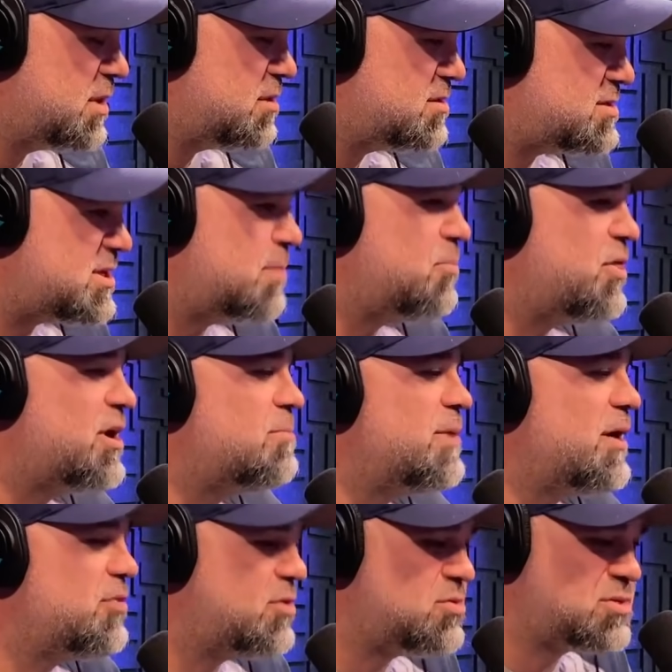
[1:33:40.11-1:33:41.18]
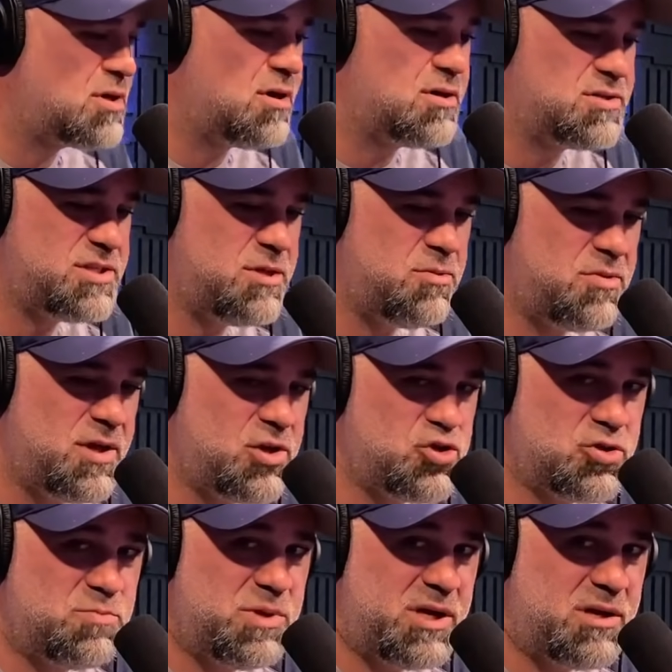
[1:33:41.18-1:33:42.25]
something about those cars that you think
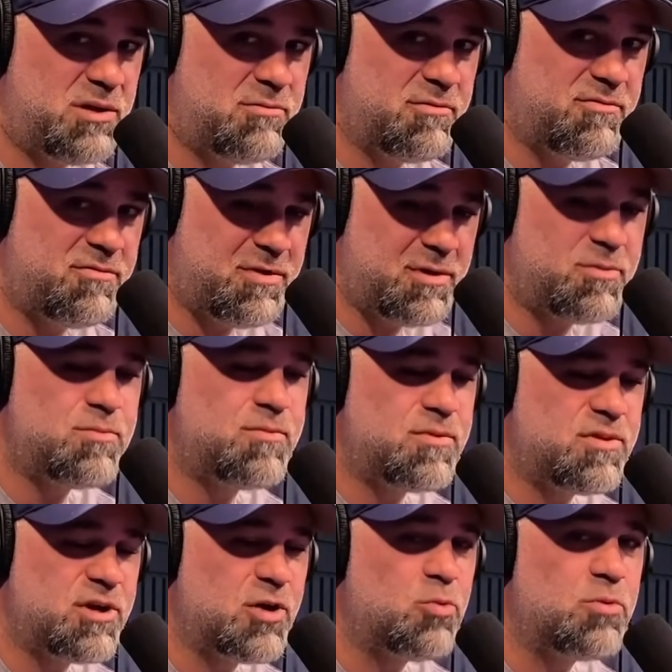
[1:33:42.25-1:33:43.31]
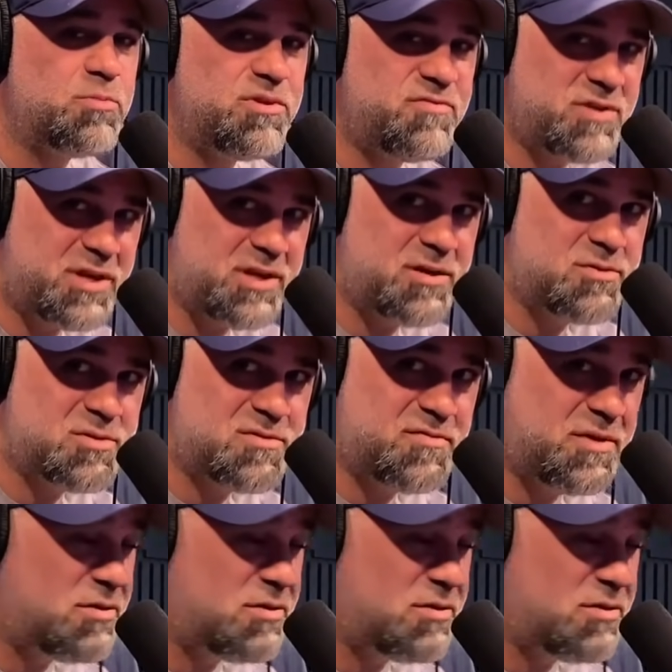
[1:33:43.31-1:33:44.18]
should be in a review, there will be videos. Fear